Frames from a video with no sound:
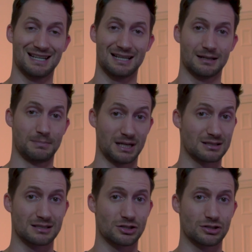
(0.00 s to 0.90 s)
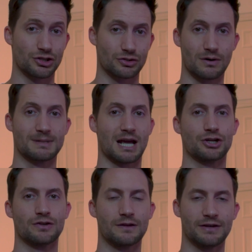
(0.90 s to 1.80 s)
it, because it's just the script
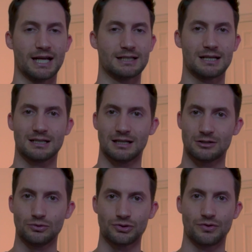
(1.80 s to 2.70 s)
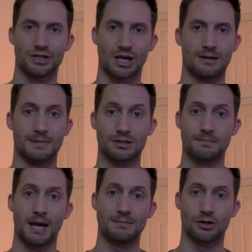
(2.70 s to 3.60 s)
hash of the validator, is also the same as the
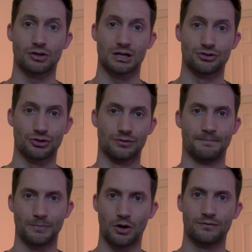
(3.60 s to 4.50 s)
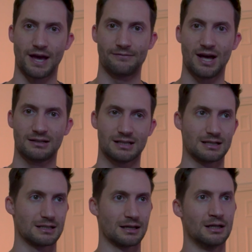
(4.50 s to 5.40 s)
payment credential of that
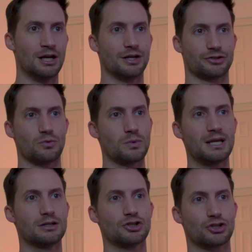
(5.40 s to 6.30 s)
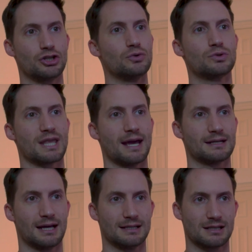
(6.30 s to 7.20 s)
validator. So we can just use that
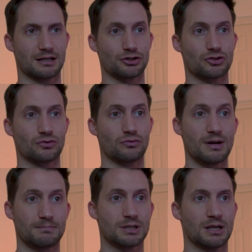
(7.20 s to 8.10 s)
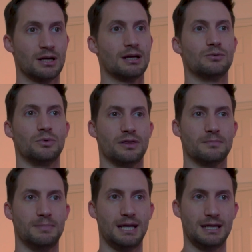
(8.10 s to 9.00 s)
as like a script with the
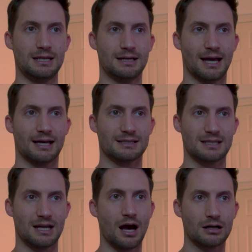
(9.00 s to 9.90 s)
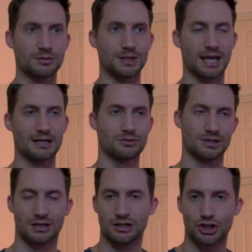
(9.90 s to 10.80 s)
P as the argument there. So
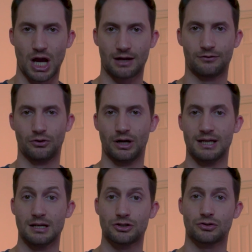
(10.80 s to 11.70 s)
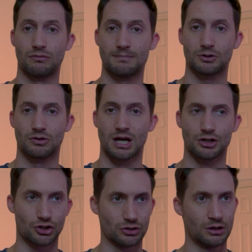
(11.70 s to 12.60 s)
it's gonna check for a script
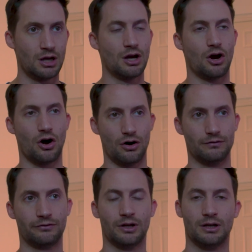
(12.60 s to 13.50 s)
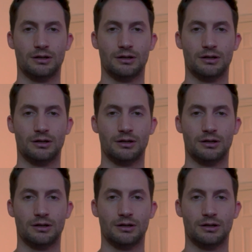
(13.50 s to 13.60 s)
credential of